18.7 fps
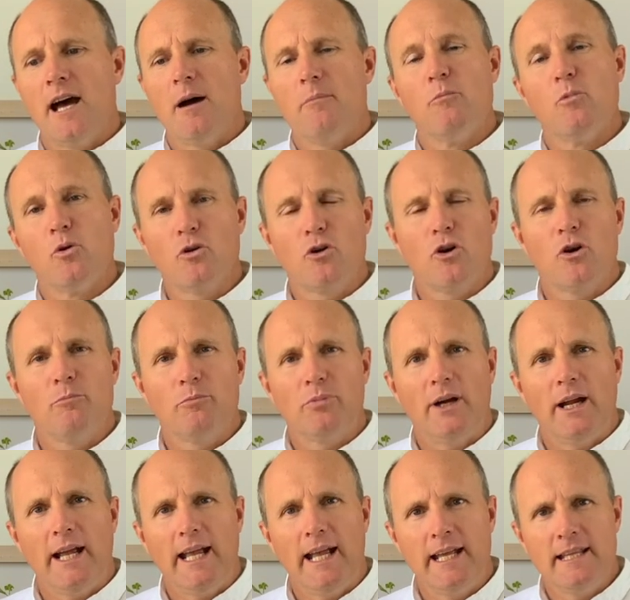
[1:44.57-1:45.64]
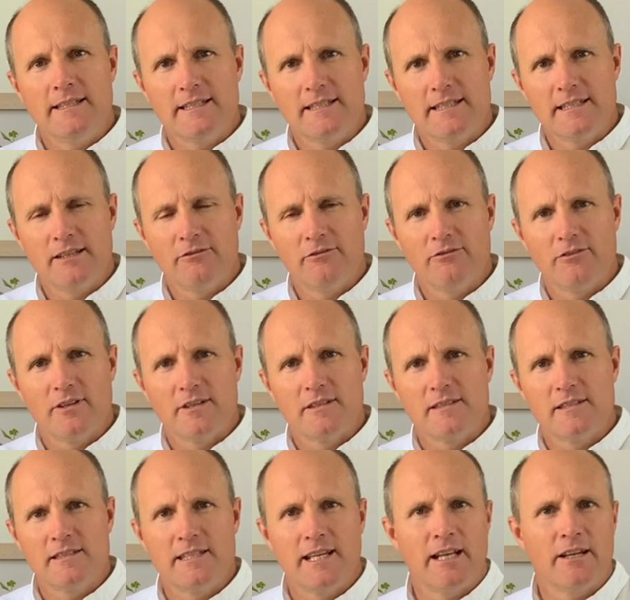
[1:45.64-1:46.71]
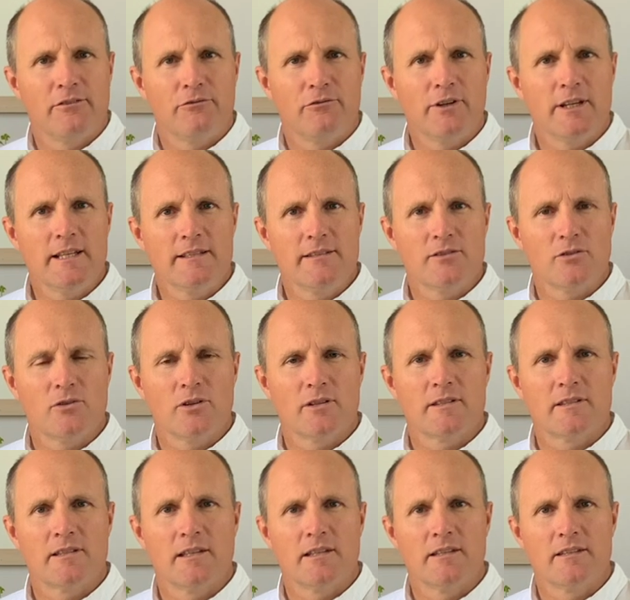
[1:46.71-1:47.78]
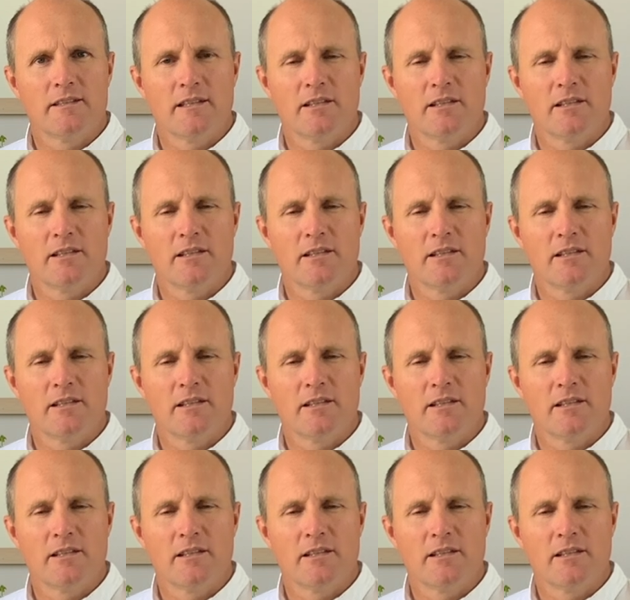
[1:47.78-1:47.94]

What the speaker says: more comprehensive set of resources,